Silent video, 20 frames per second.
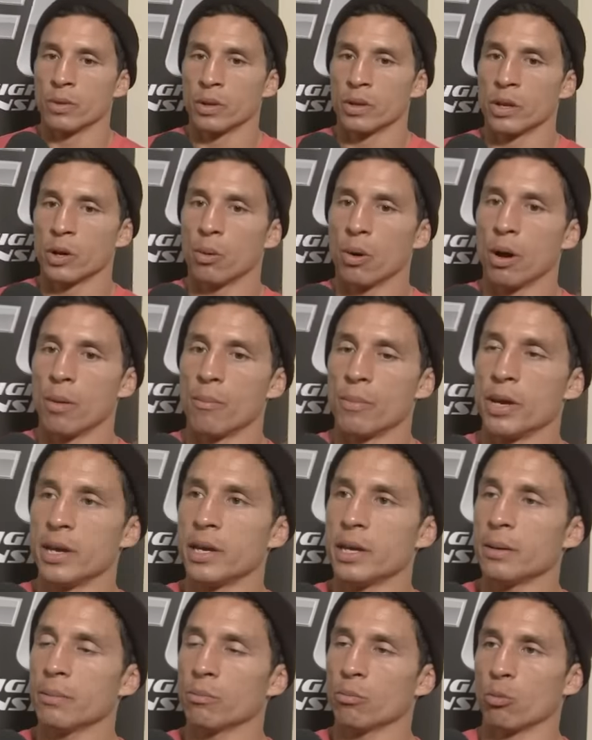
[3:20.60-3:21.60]
You know what?
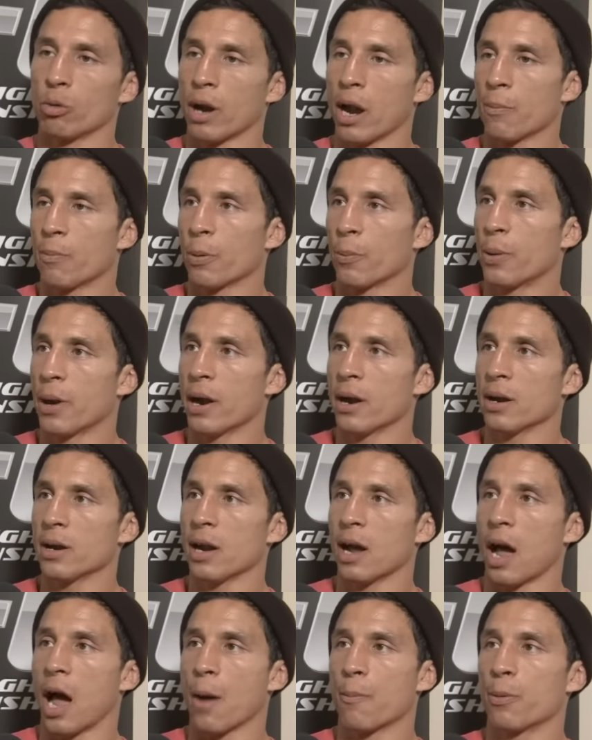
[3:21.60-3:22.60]
Me, when I prepare,
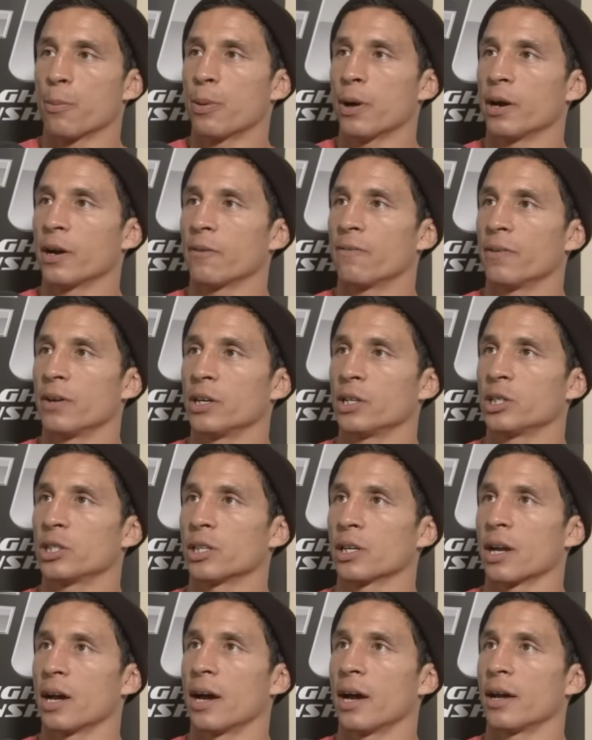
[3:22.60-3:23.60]
I prepare to finish the
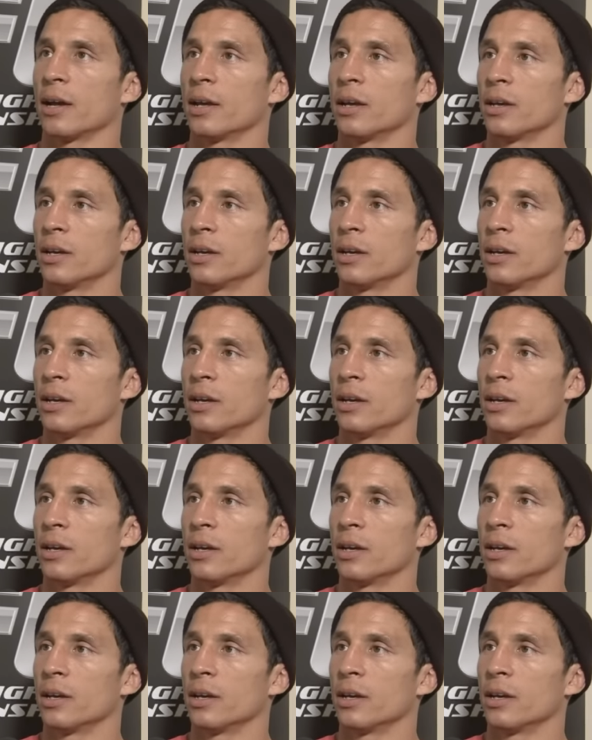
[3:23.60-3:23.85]
guy.